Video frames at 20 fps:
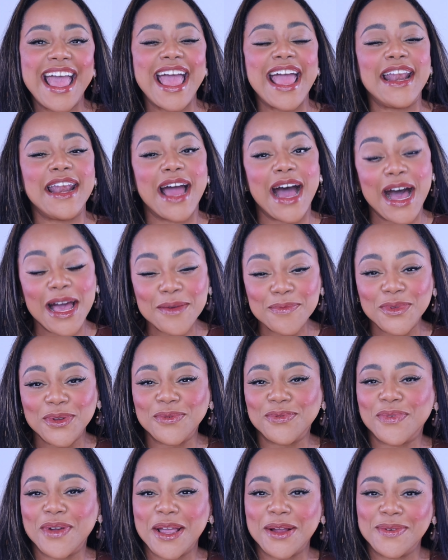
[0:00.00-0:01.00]
and I'm your
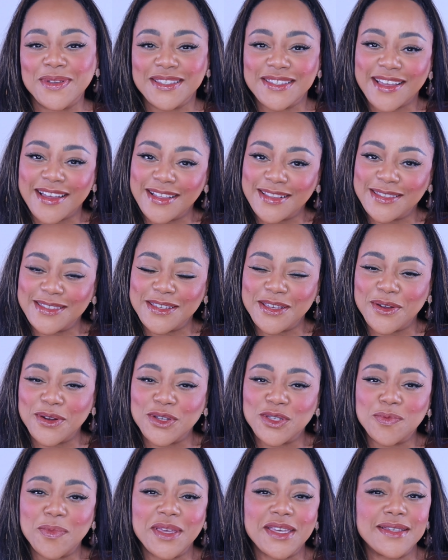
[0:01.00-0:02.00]
fragrance
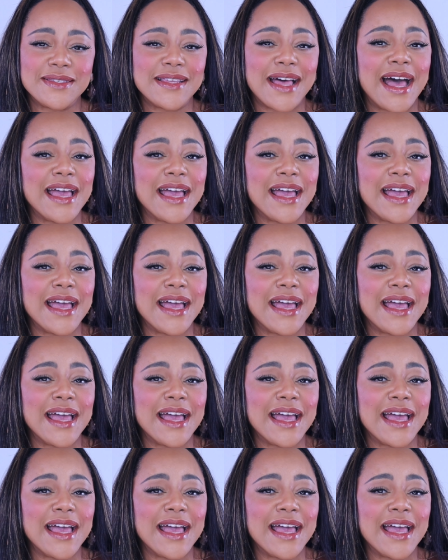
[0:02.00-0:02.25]
concierge because